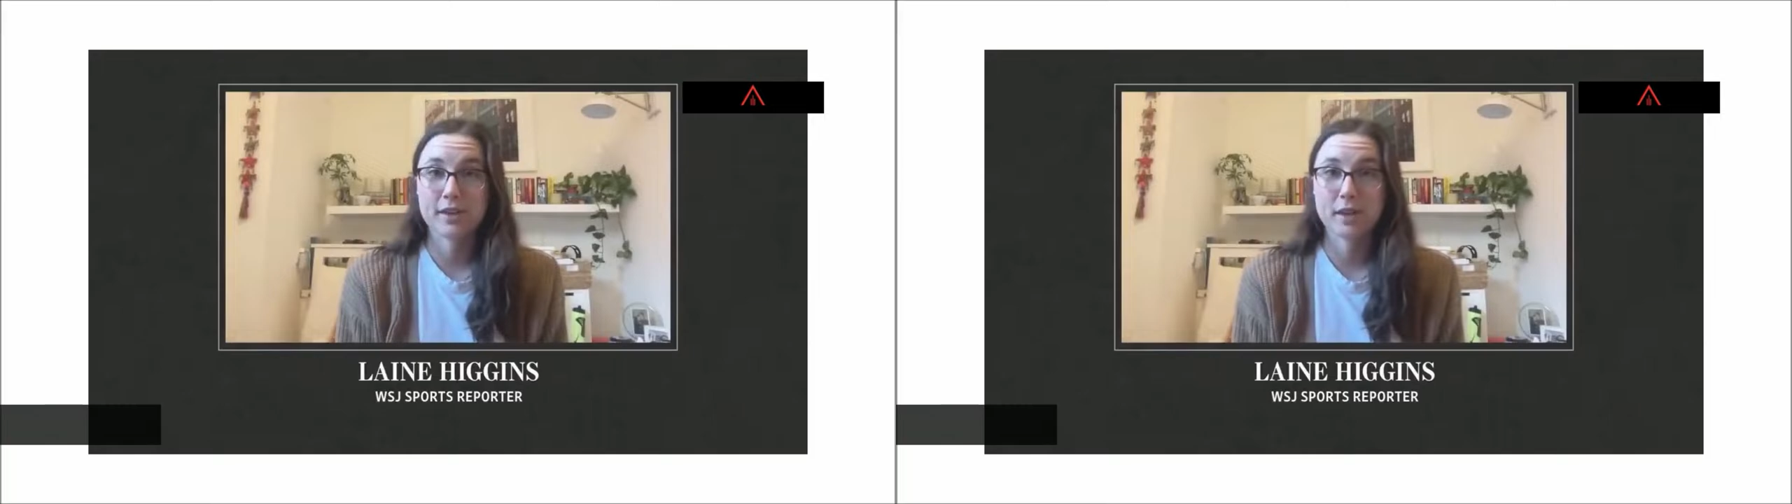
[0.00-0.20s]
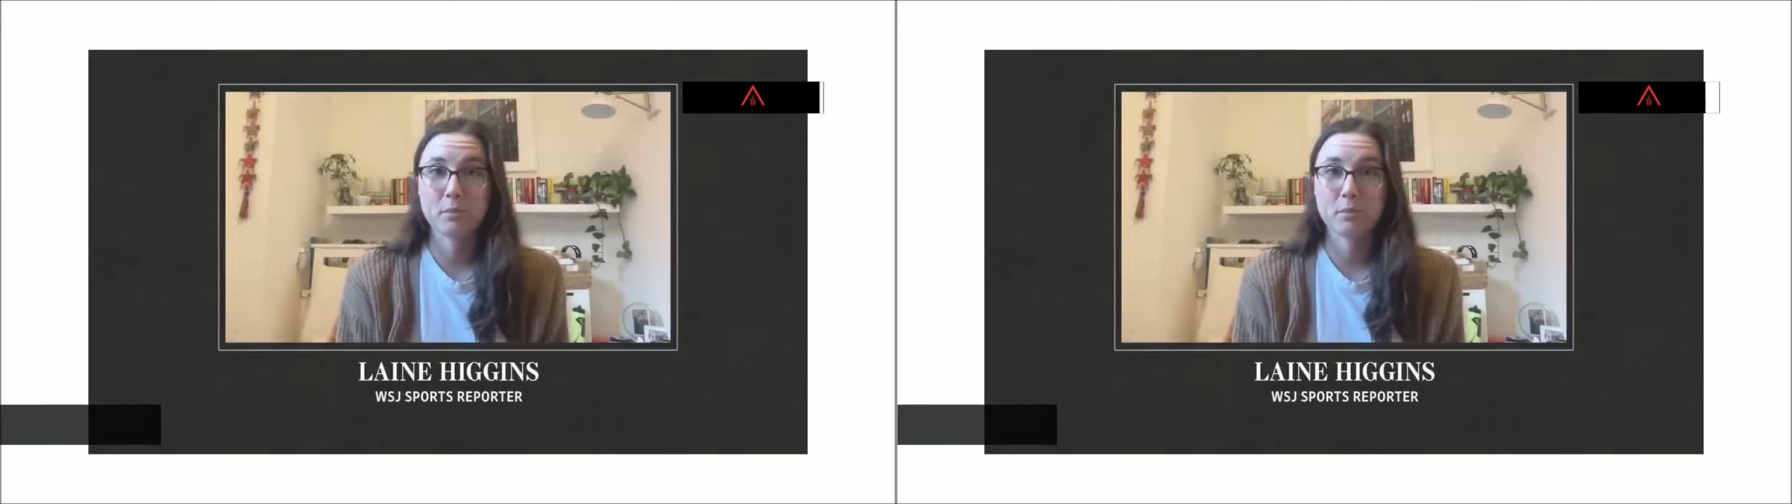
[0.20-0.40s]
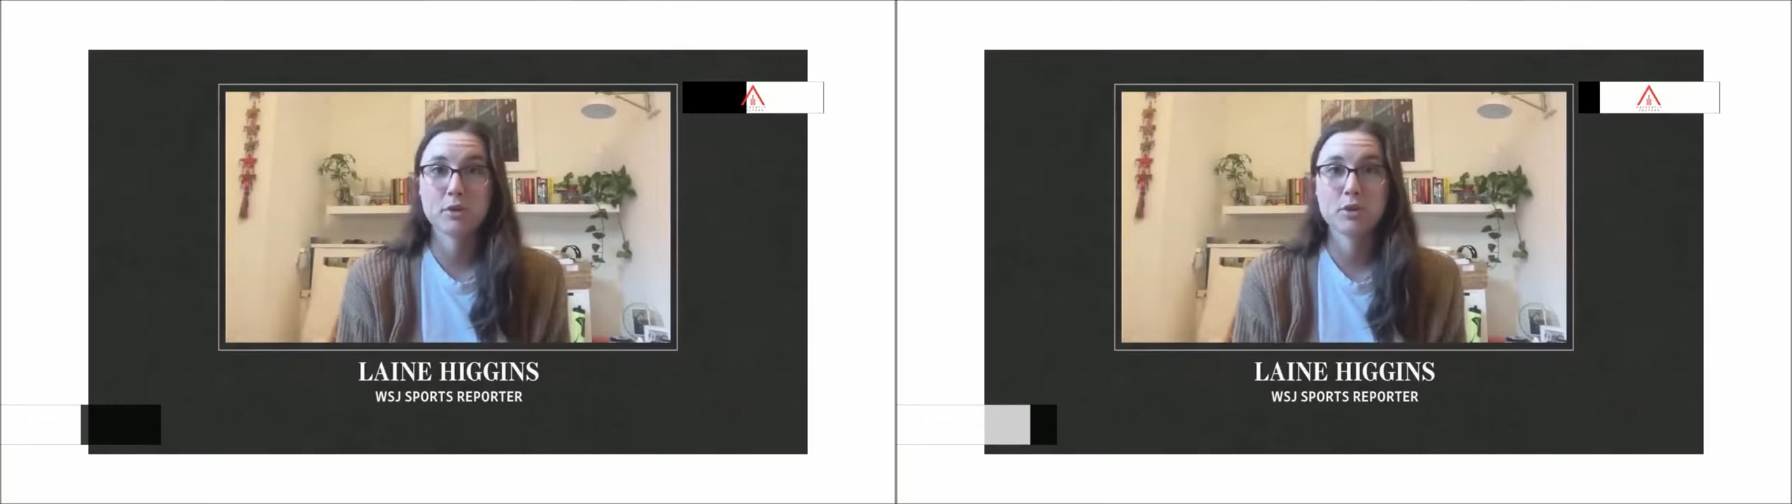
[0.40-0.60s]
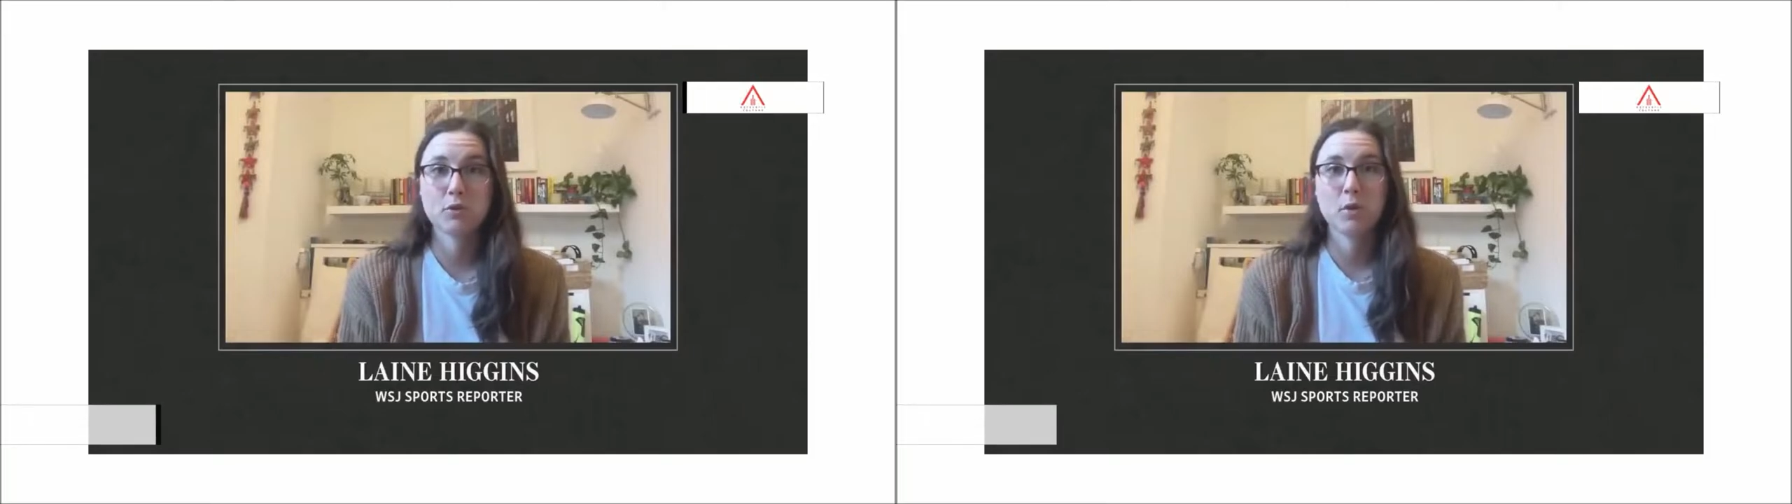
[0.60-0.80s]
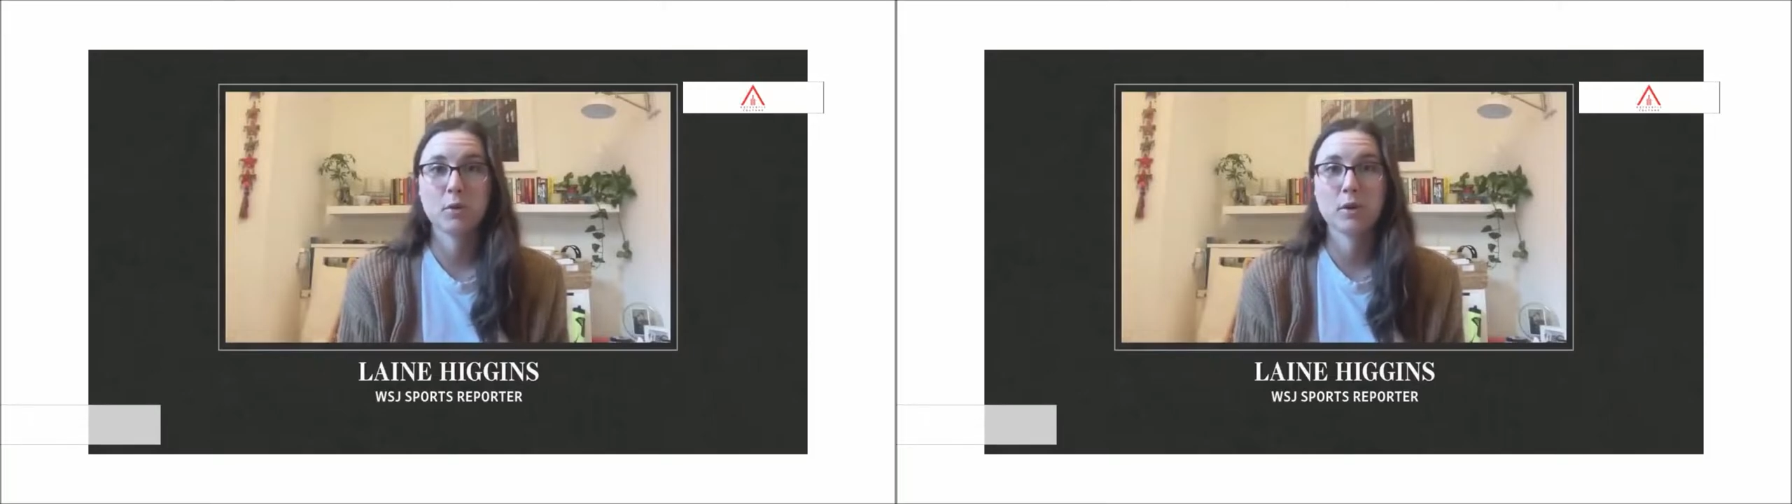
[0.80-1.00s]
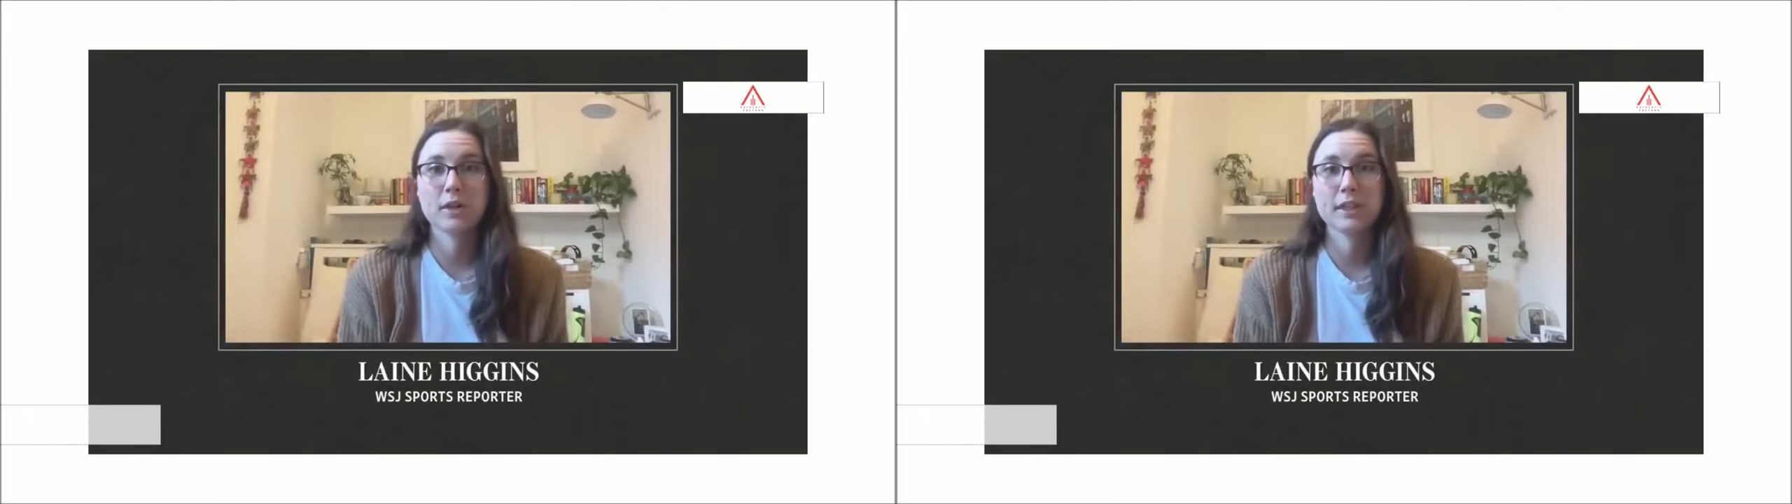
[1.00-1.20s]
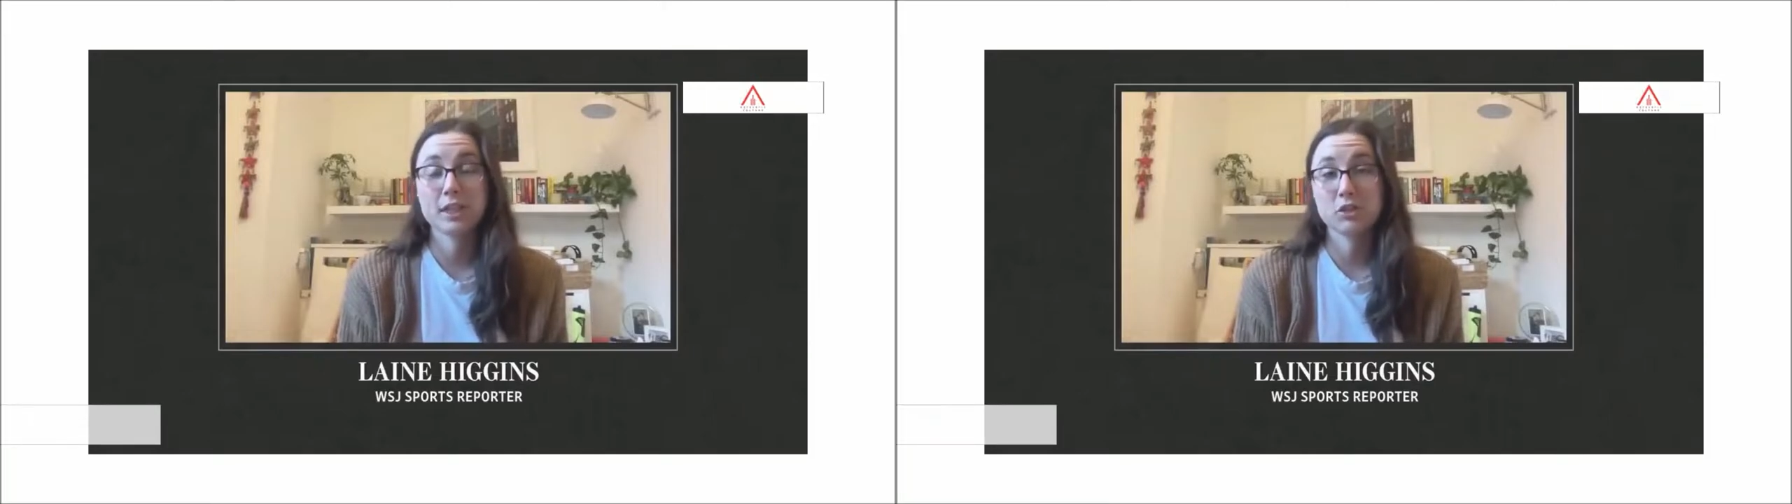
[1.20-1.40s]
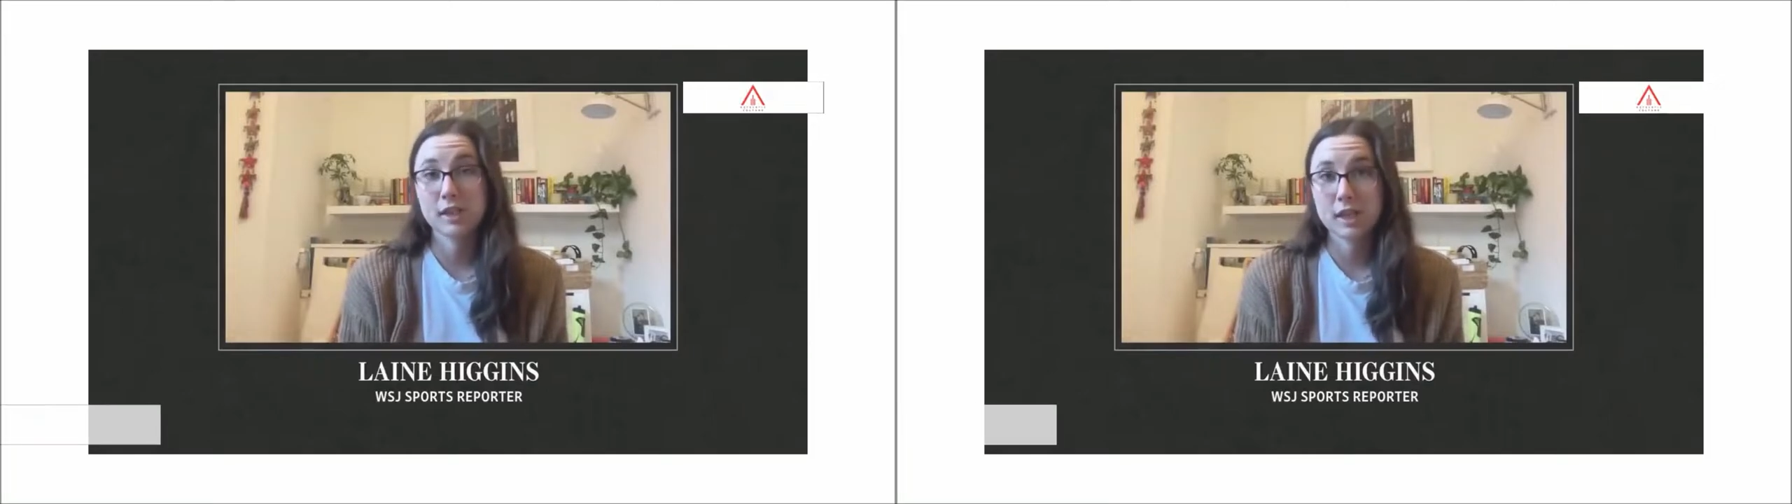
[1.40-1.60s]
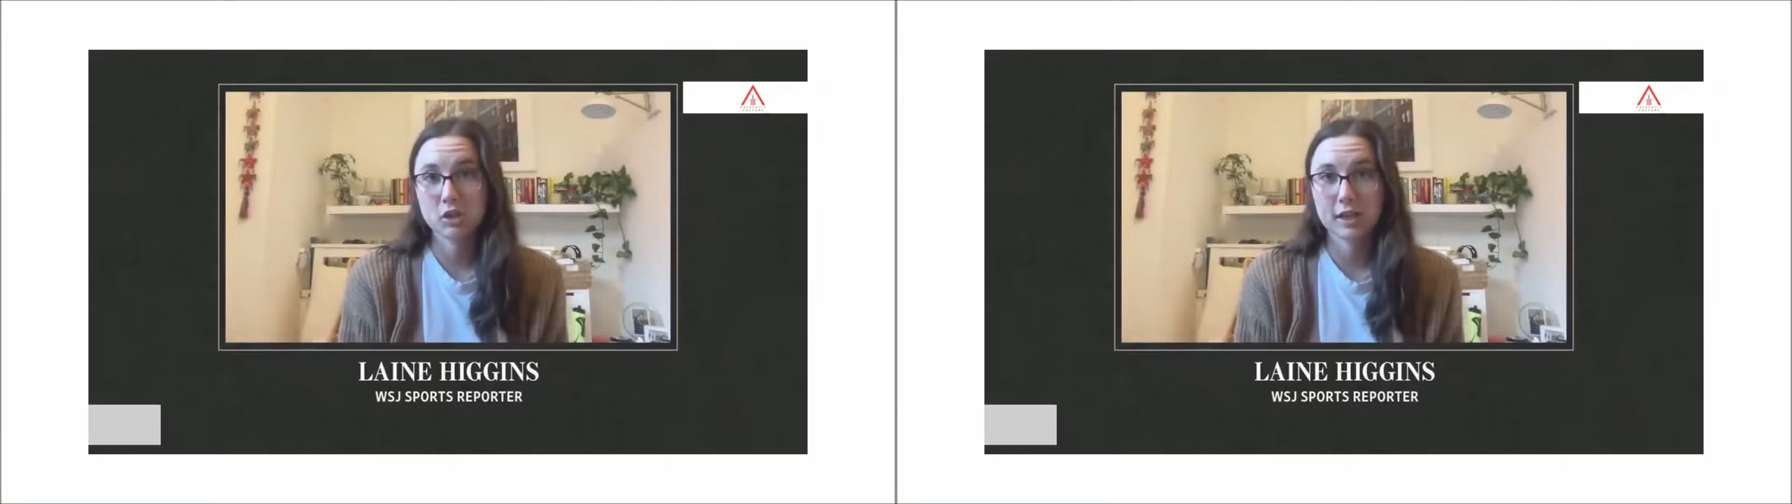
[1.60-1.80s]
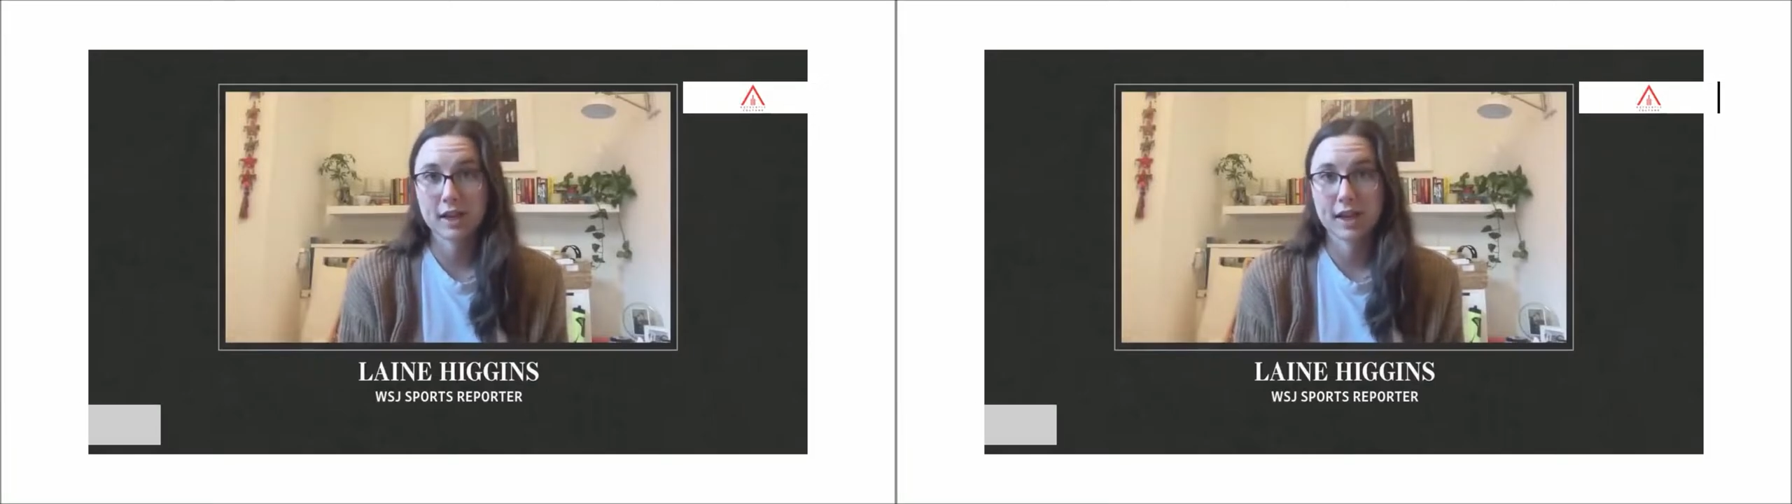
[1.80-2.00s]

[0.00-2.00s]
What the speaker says: that pushed forward legislation